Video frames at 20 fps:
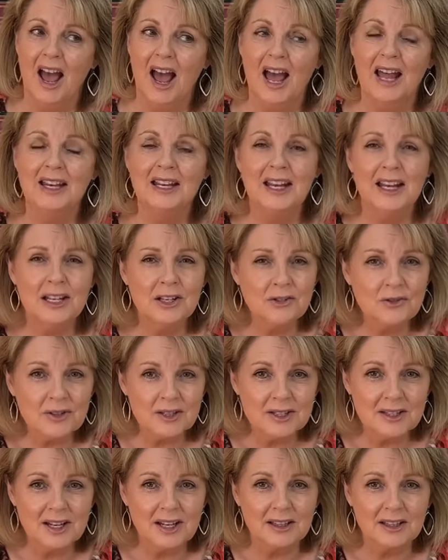And
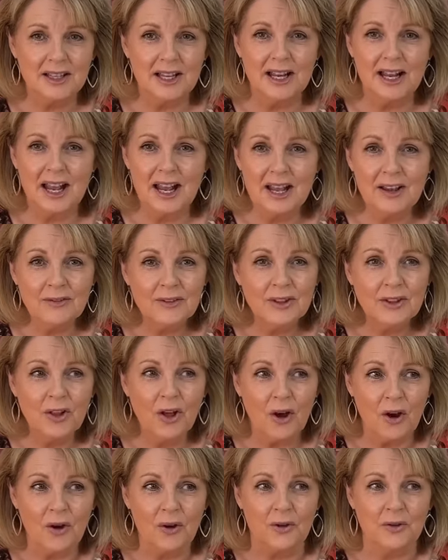interestingly, even
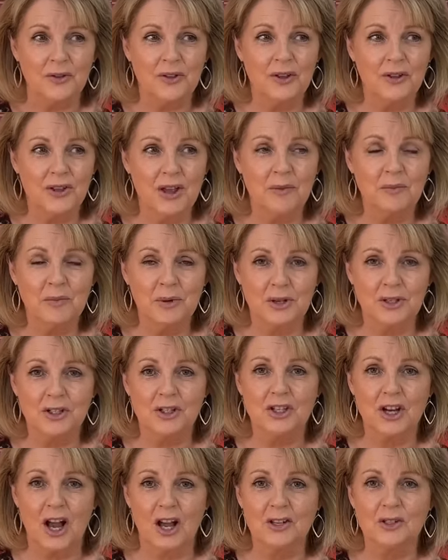though the then Prince
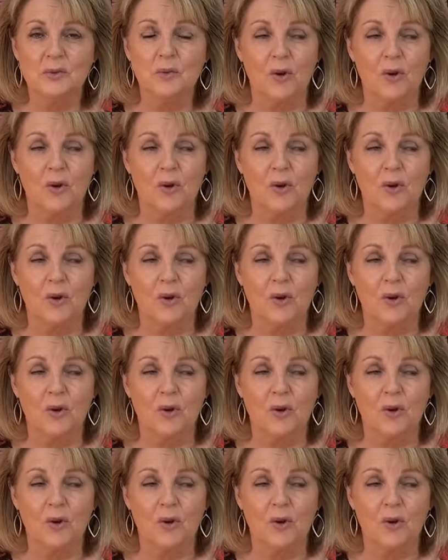Charles